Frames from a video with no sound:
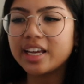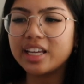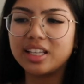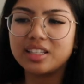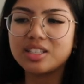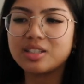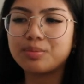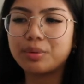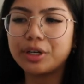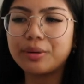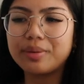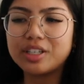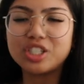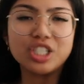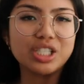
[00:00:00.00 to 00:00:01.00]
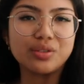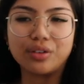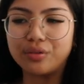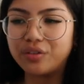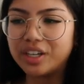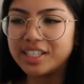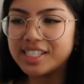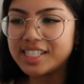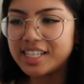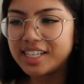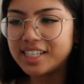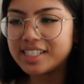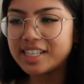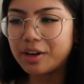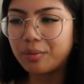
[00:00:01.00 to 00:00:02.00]
It's pretty much just for
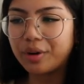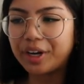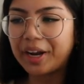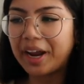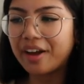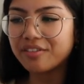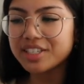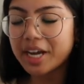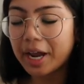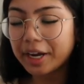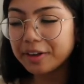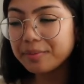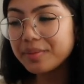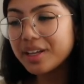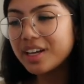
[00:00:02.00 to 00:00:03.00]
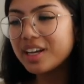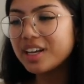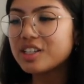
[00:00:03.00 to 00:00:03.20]
funsies and when I have time.